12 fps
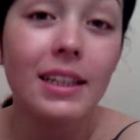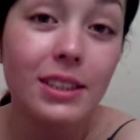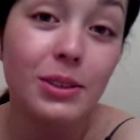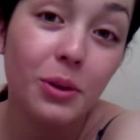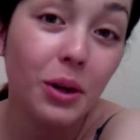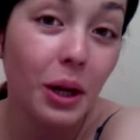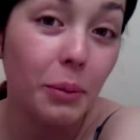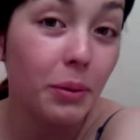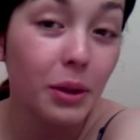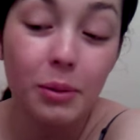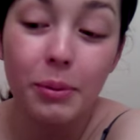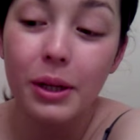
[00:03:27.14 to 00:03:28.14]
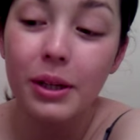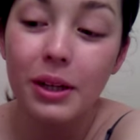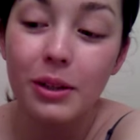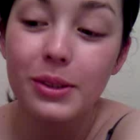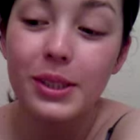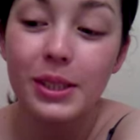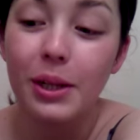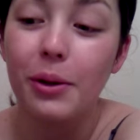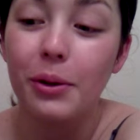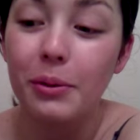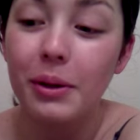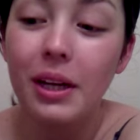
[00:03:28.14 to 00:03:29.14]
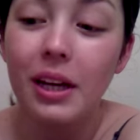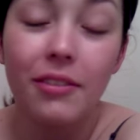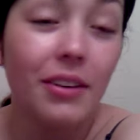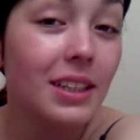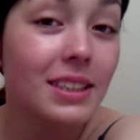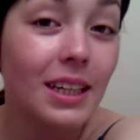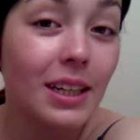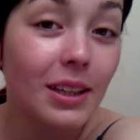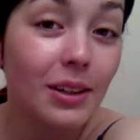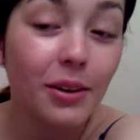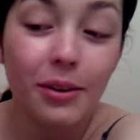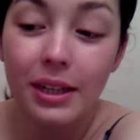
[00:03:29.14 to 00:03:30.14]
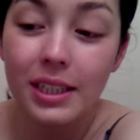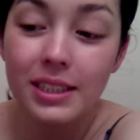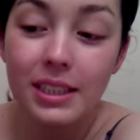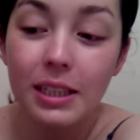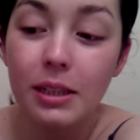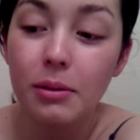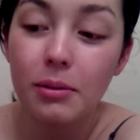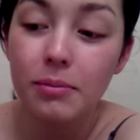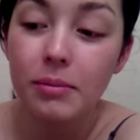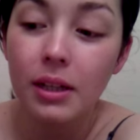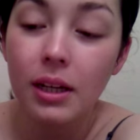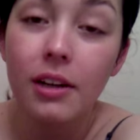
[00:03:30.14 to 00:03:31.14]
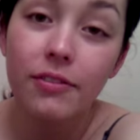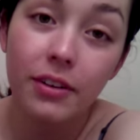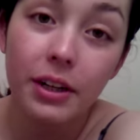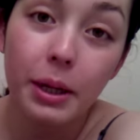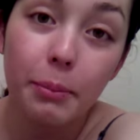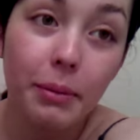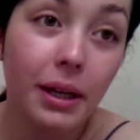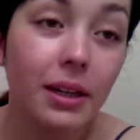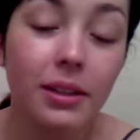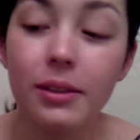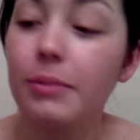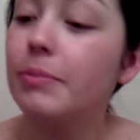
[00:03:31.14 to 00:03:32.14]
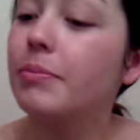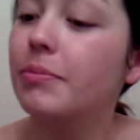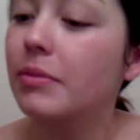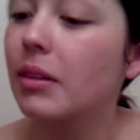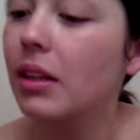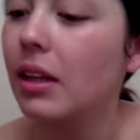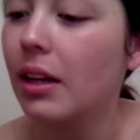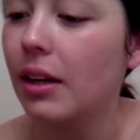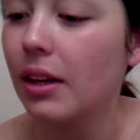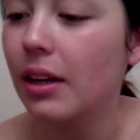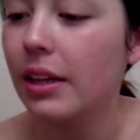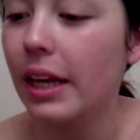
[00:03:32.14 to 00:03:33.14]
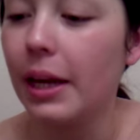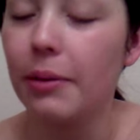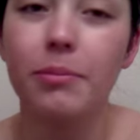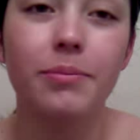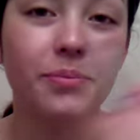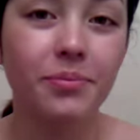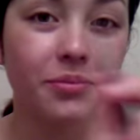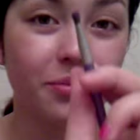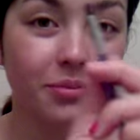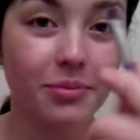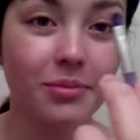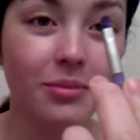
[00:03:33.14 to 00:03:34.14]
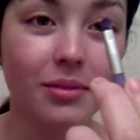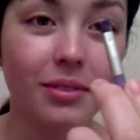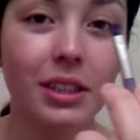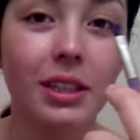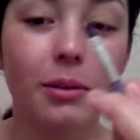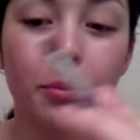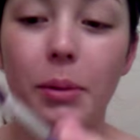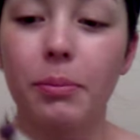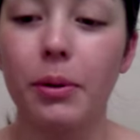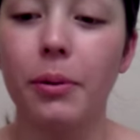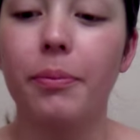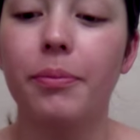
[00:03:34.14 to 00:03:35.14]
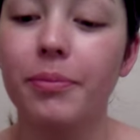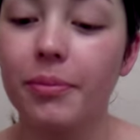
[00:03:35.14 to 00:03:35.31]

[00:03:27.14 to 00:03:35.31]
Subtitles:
I just woke up a little bit ago, so if I sound a little crazy, forgive me. Okay, purple.